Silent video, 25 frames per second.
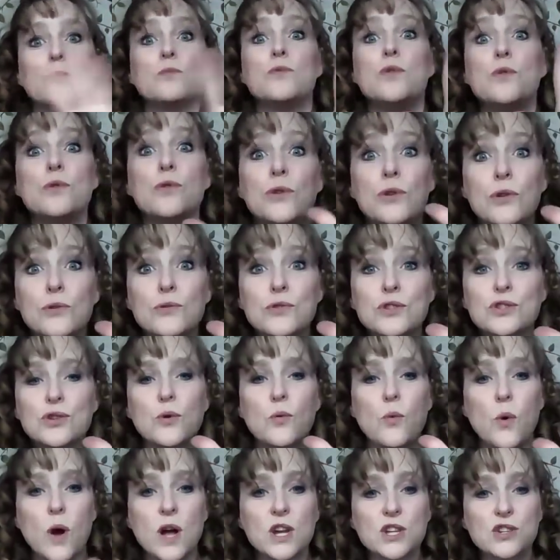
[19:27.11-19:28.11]
No, no, no, just
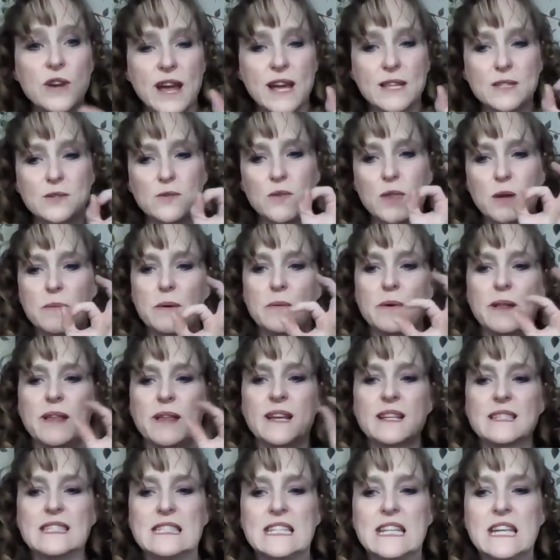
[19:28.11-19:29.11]
go wash your hands with them. They were
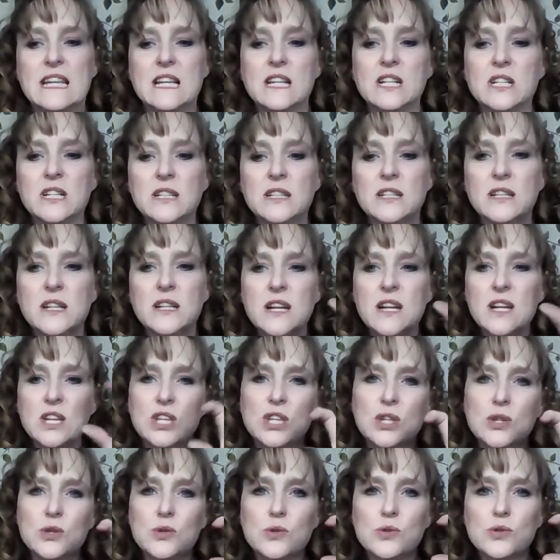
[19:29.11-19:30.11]
like single
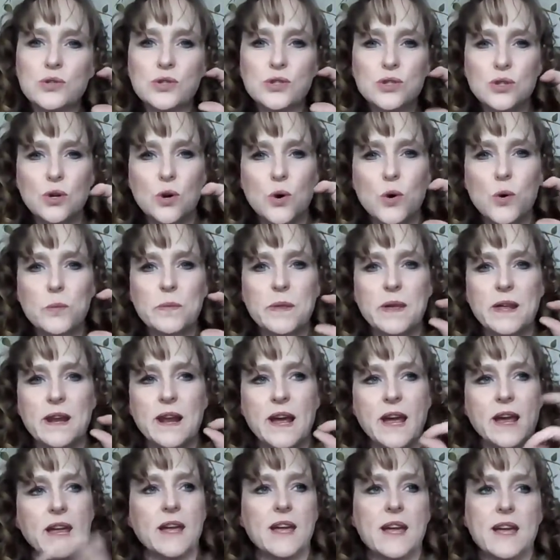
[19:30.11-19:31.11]
use soap that
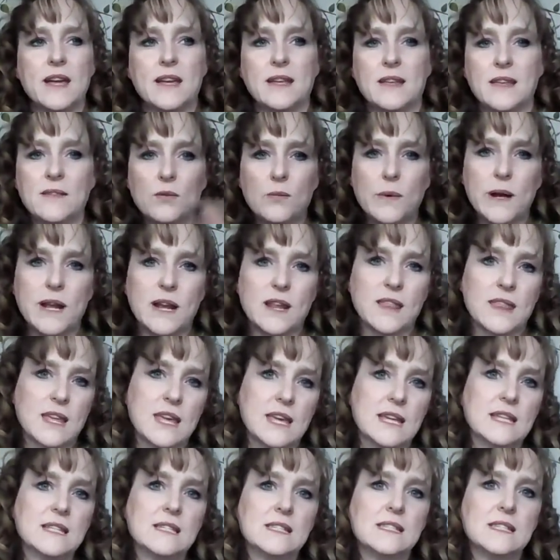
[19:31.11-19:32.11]
I give away to the
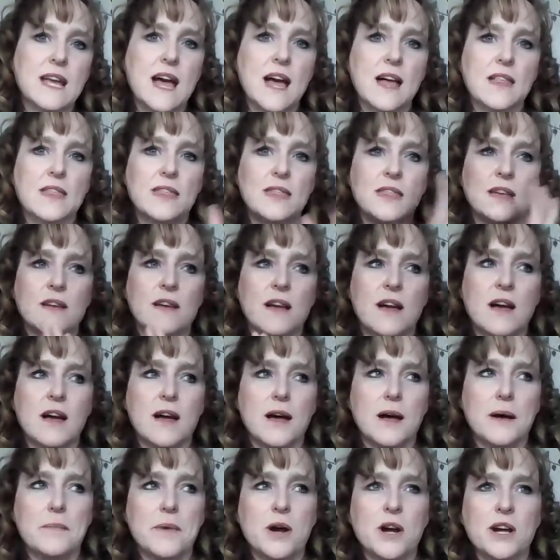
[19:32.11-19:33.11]
kids at the
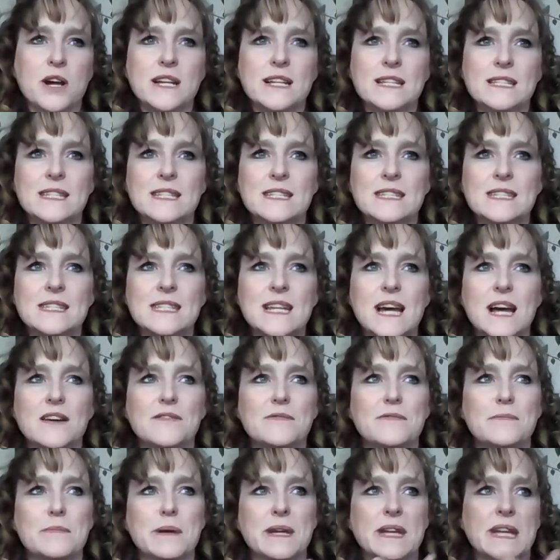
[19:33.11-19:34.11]
uh, markets and stuff
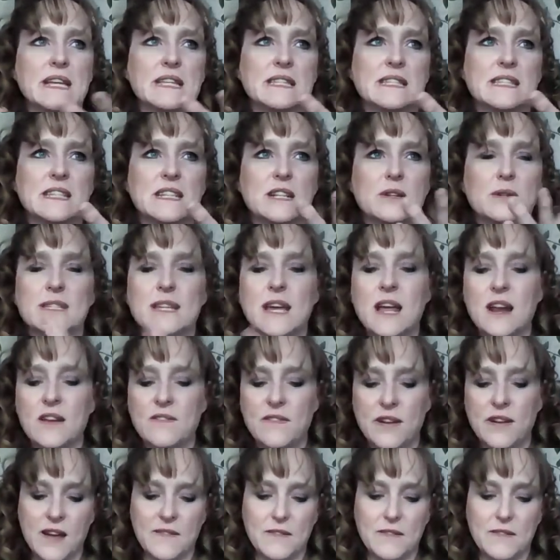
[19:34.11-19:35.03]
because, you know, it's kind of fun.